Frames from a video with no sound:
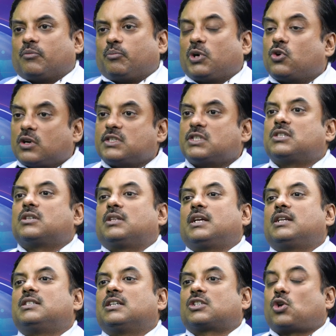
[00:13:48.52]
Because
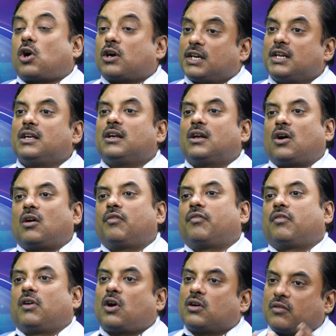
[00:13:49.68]
there is a slaughtering
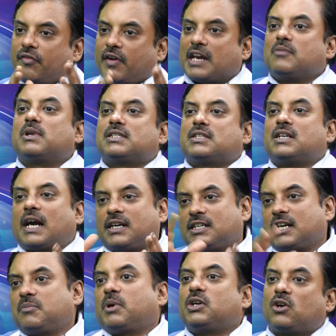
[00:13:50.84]
of a lot of animals at
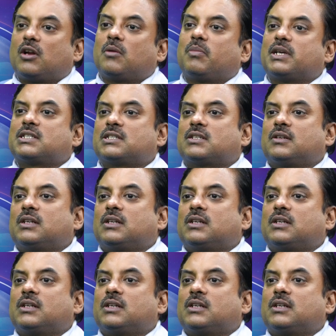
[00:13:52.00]
that particular place.